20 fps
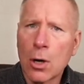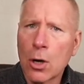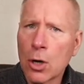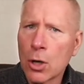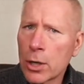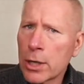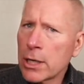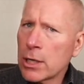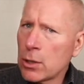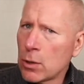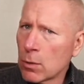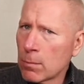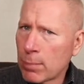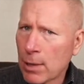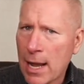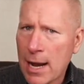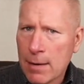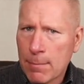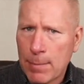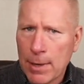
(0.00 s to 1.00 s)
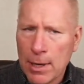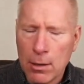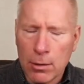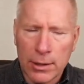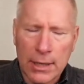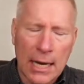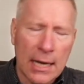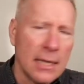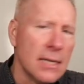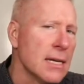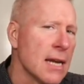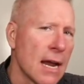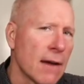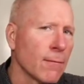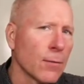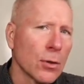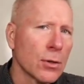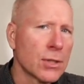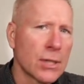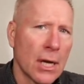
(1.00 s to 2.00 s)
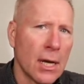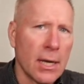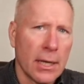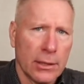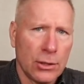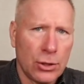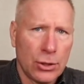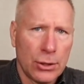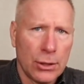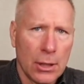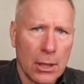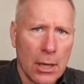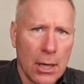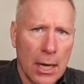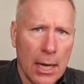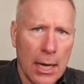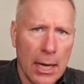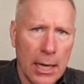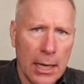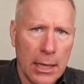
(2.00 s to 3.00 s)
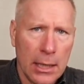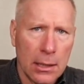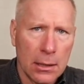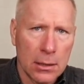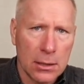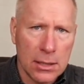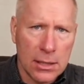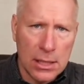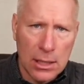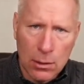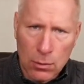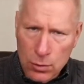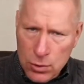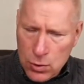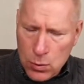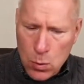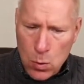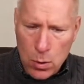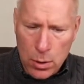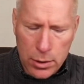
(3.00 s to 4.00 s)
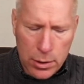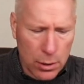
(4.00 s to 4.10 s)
earning your black belt and never touch a steel sword.